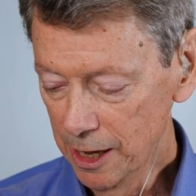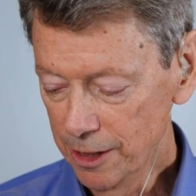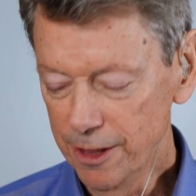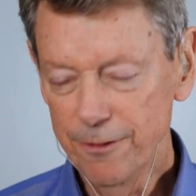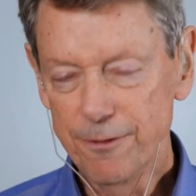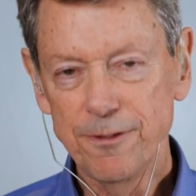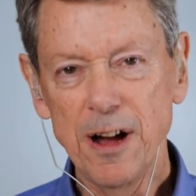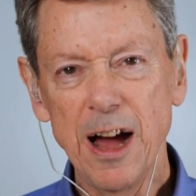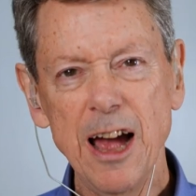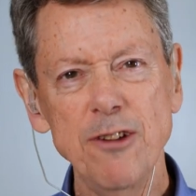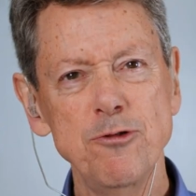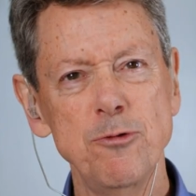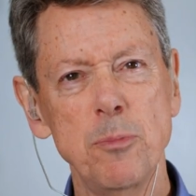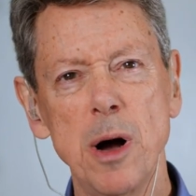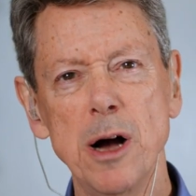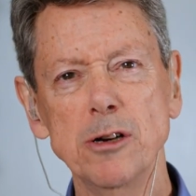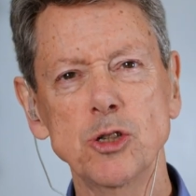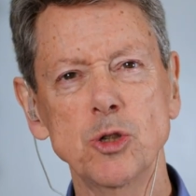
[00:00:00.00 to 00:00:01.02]
the five
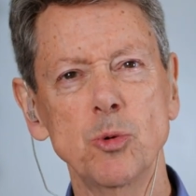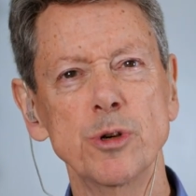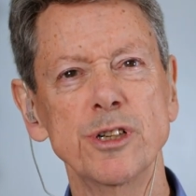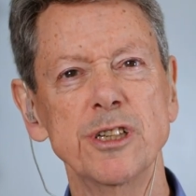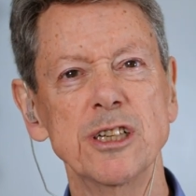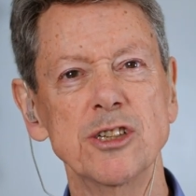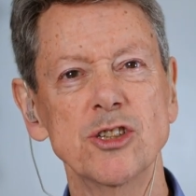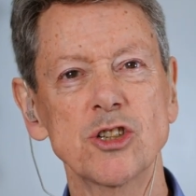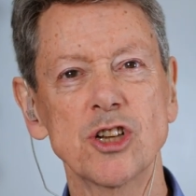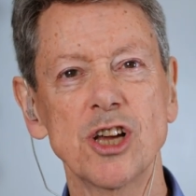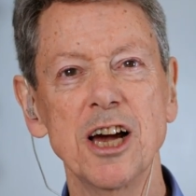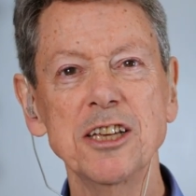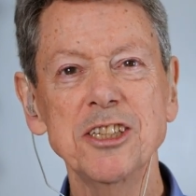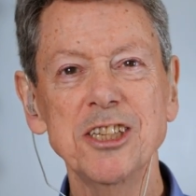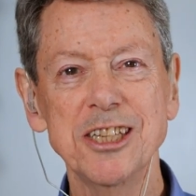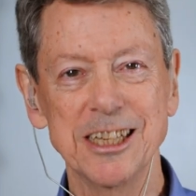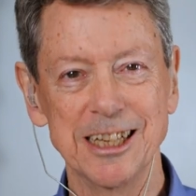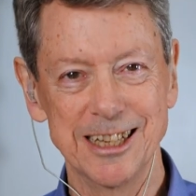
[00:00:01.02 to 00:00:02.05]
monks were
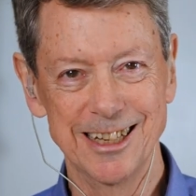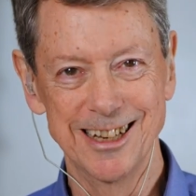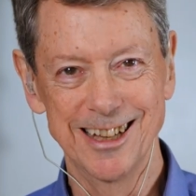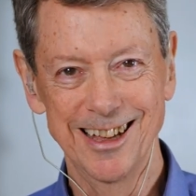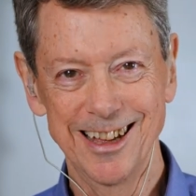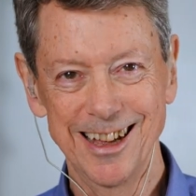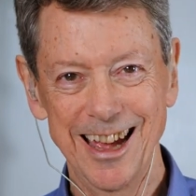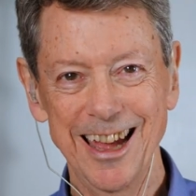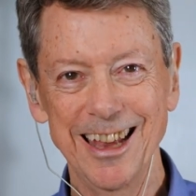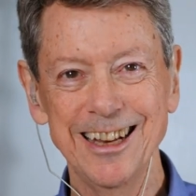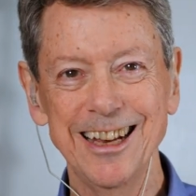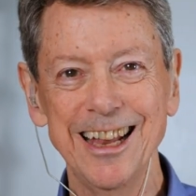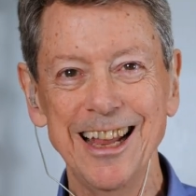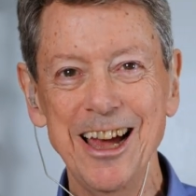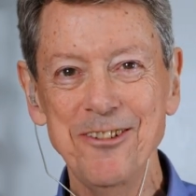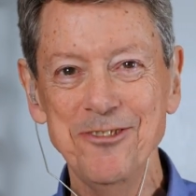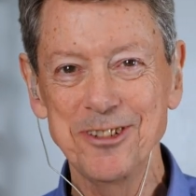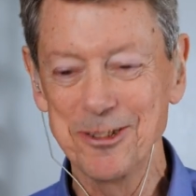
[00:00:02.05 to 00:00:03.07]
disgusted and
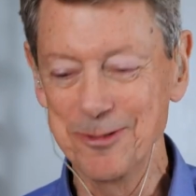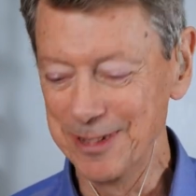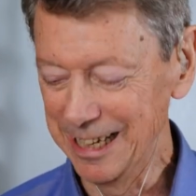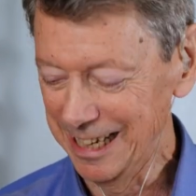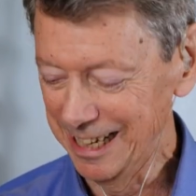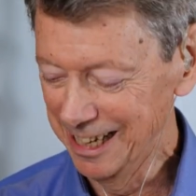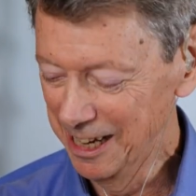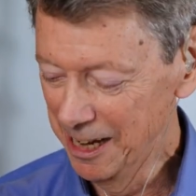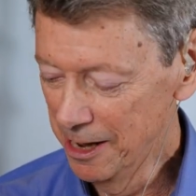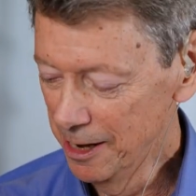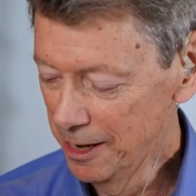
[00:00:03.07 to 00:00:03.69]
left me,